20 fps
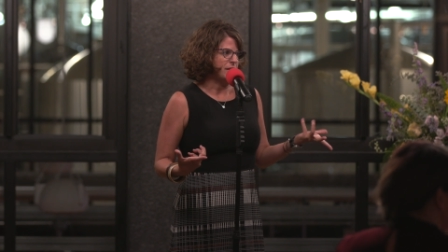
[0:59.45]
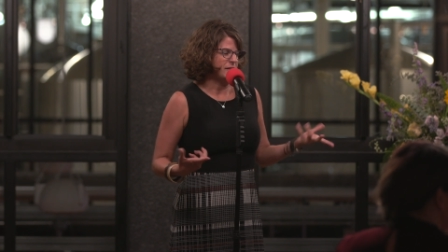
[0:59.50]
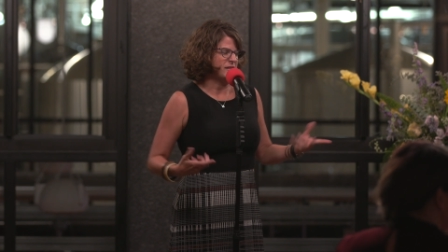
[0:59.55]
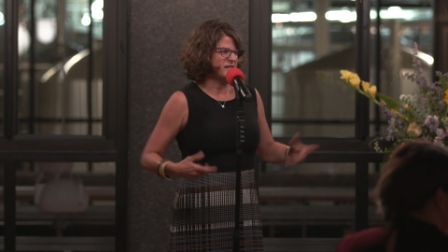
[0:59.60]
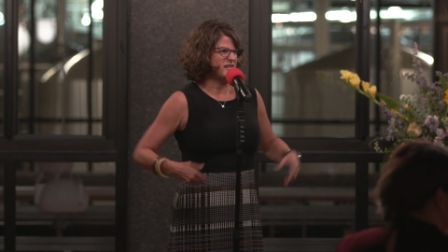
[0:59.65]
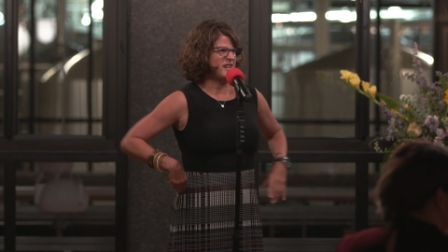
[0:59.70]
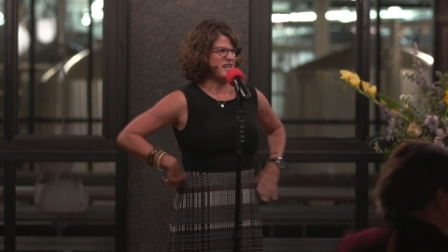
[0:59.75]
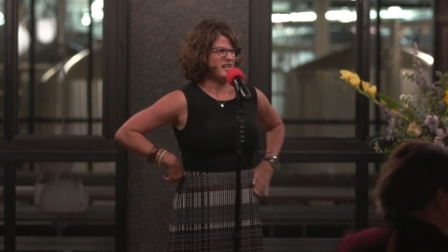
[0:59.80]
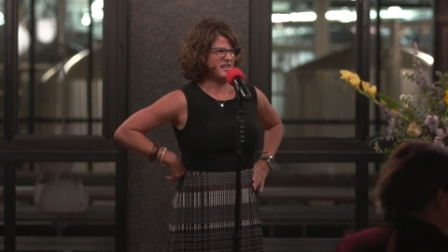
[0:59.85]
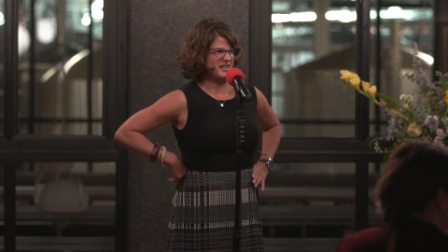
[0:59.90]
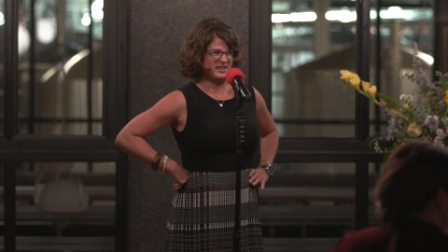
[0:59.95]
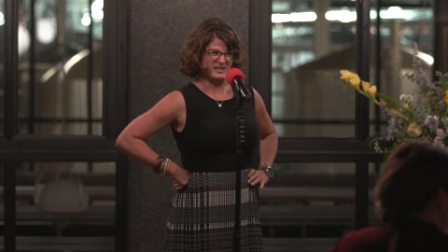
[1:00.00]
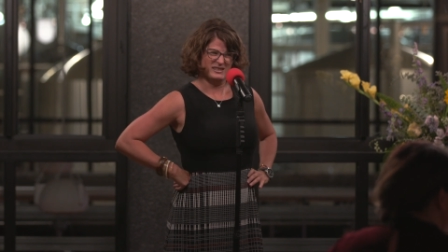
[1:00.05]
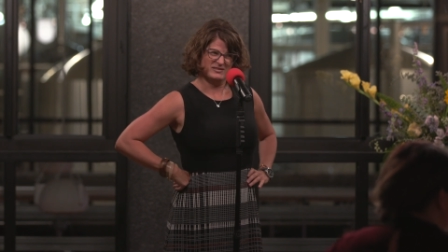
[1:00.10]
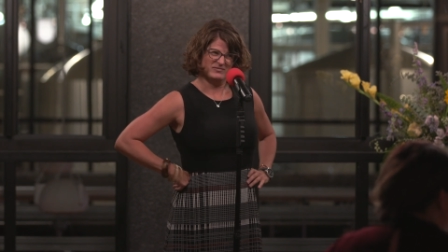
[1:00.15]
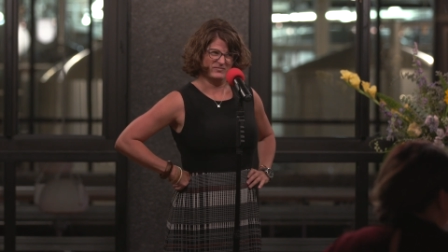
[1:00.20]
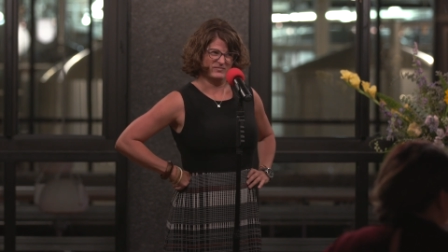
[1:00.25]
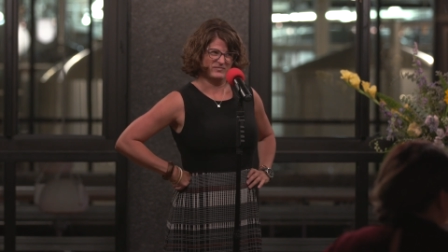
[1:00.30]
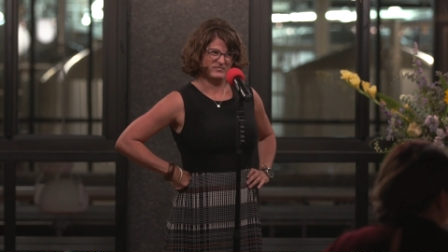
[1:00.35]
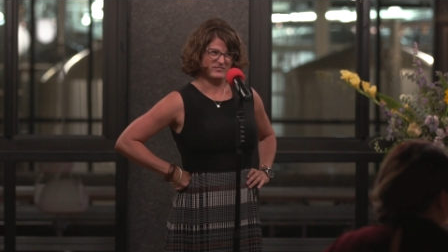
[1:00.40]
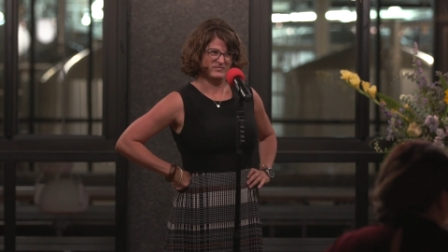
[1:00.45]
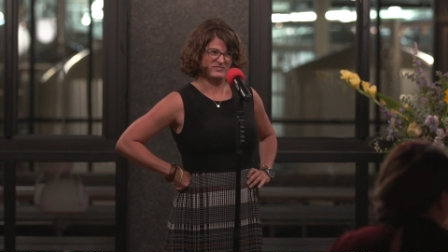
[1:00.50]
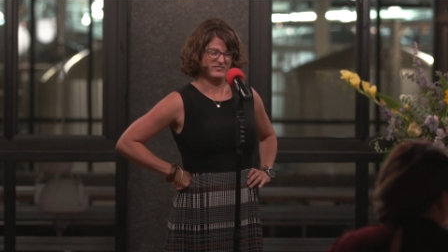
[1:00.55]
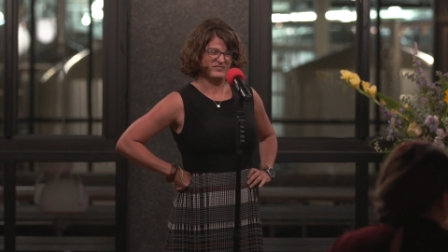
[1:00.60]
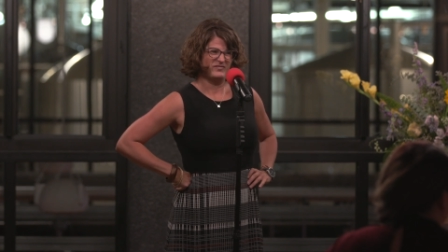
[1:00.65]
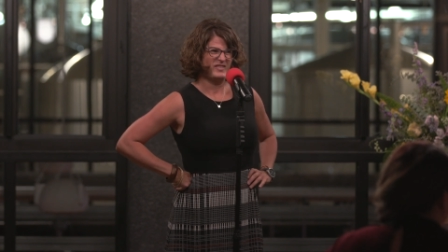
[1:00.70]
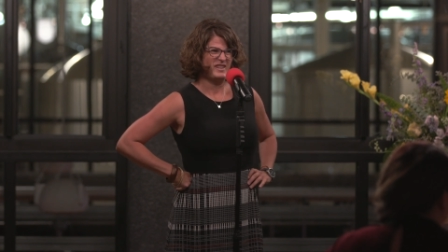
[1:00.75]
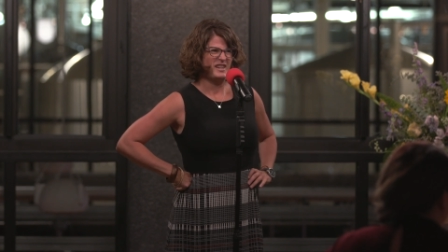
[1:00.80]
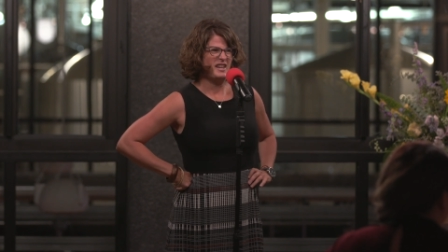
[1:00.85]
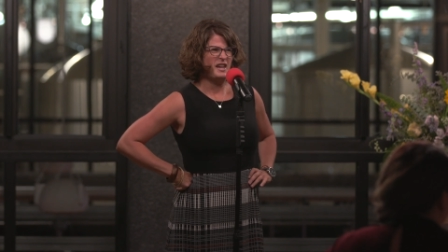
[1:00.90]
is like,
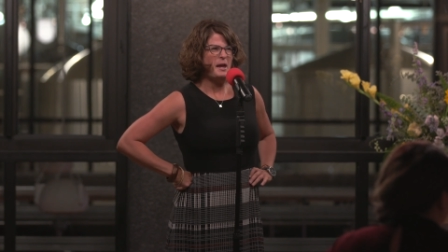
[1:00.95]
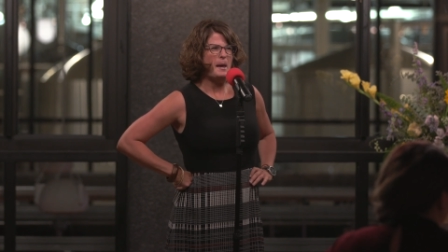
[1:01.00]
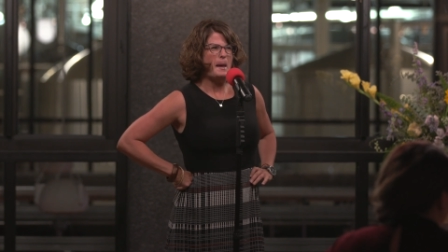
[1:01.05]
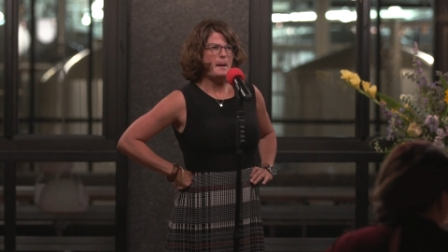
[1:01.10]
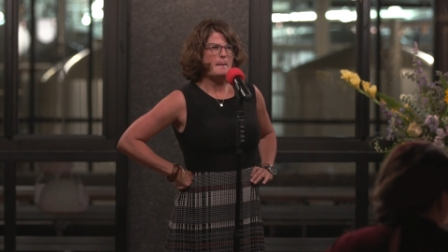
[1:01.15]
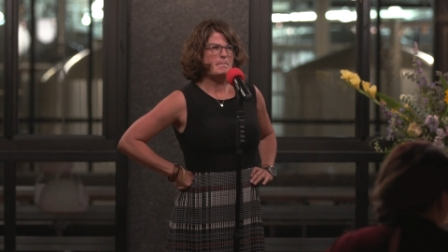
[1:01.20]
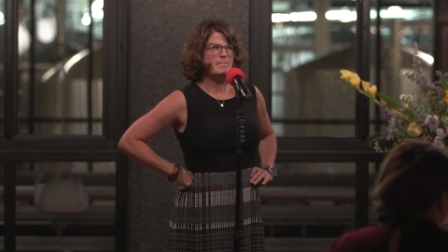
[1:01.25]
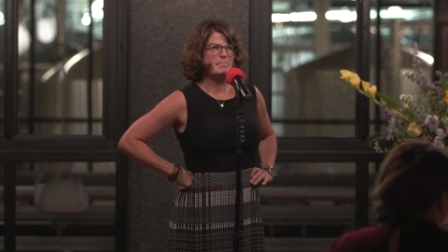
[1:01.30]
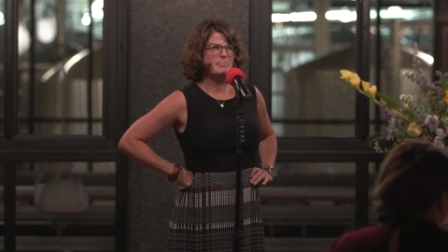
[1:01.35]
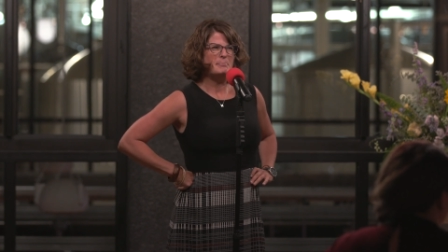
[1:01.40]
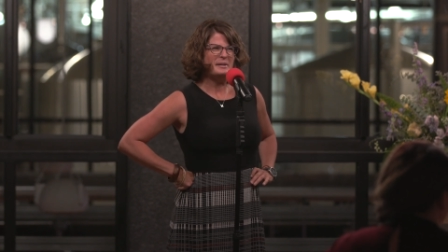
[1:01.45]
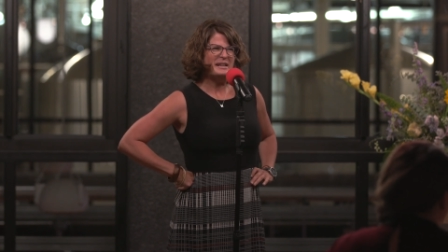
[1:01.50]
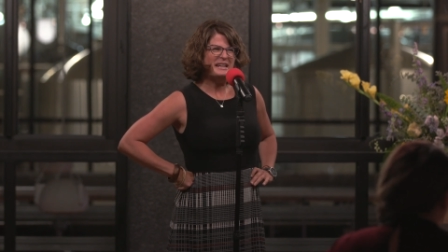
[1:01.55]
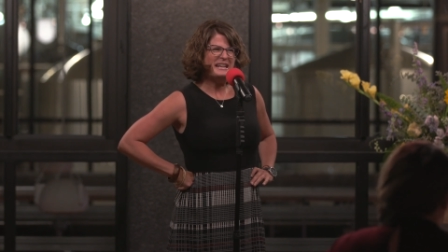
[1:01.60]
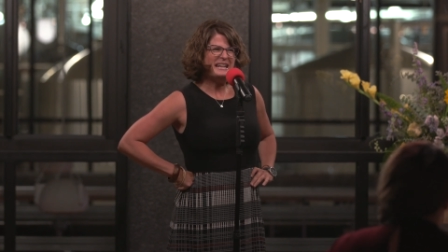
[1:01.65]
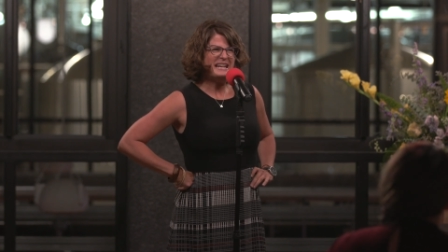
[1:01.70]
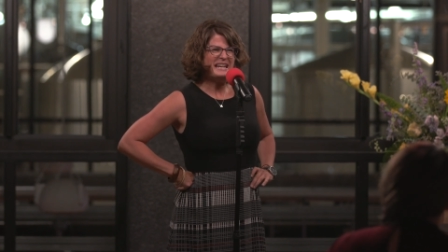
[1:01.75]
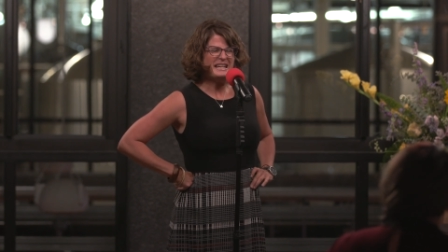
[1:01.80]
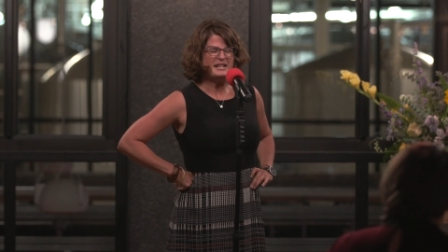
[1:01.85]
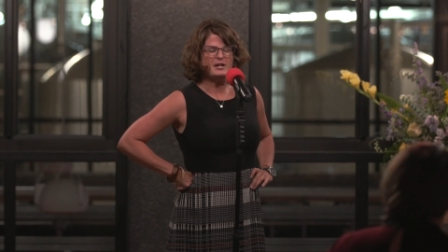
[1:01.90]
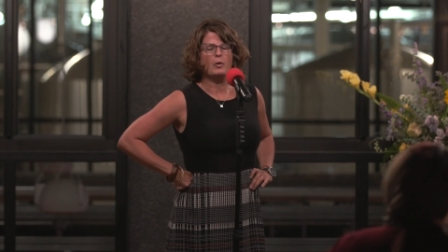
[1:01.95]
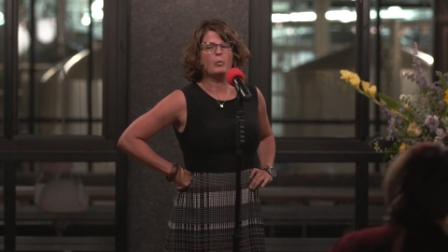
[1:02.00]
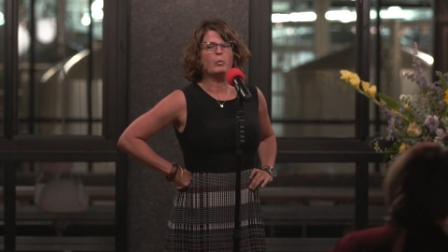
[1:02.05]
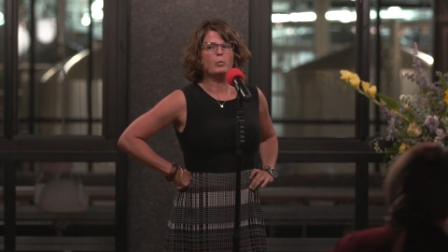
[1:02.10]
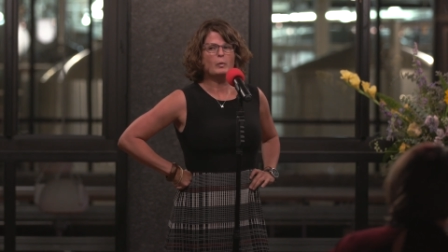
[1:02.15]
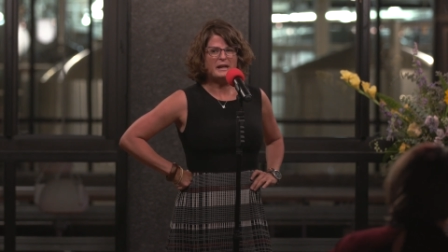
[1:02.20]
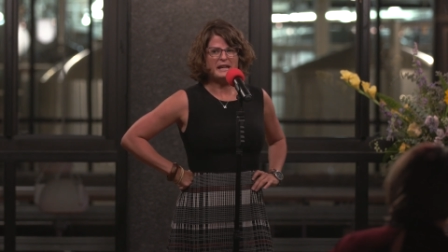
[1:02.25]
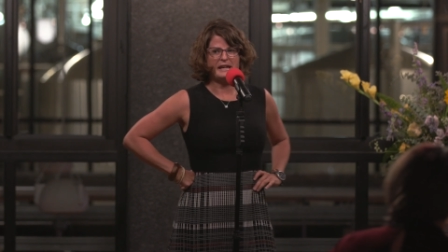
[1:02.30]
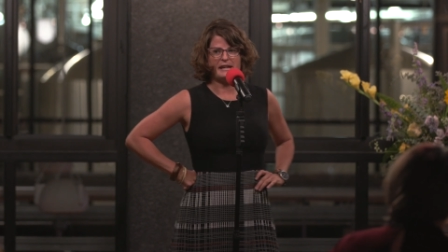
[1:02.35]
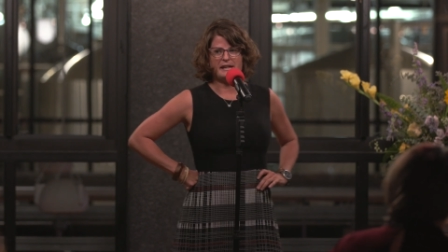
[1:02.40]
be in a
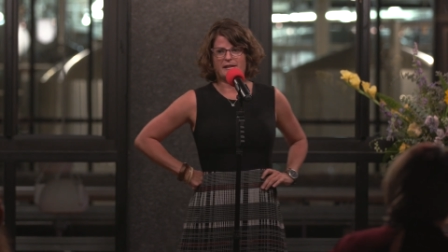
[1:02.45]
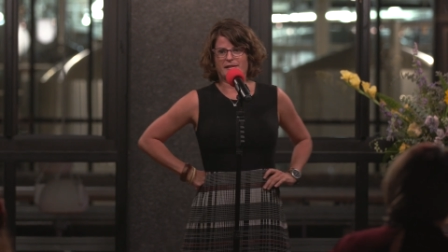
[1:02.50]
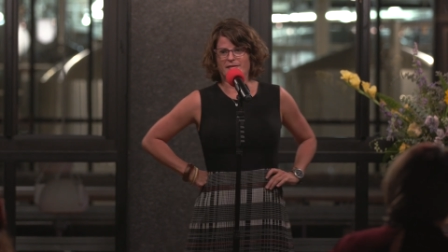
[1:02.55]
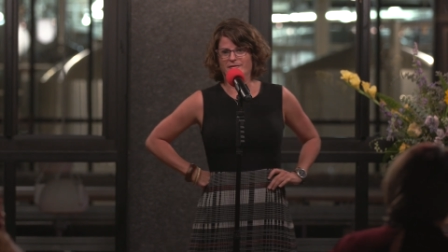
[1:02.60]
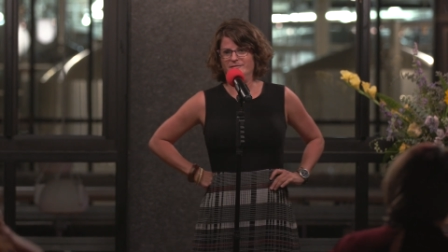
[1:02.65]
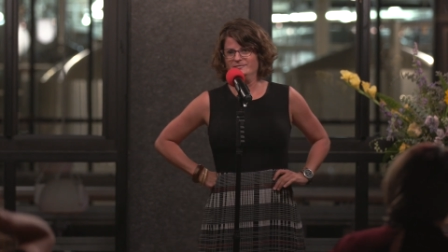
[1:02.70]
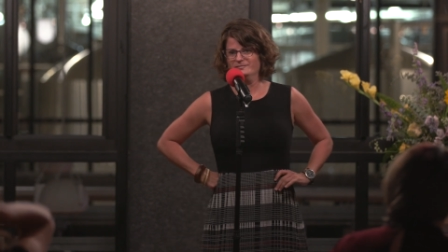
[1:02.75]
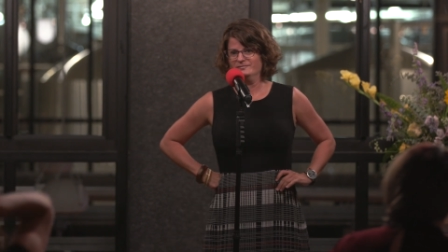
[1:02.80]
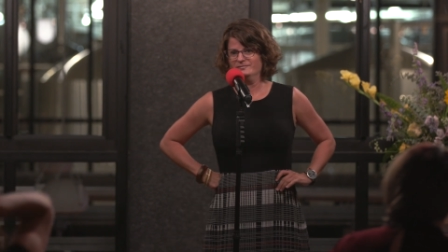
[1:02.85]
we.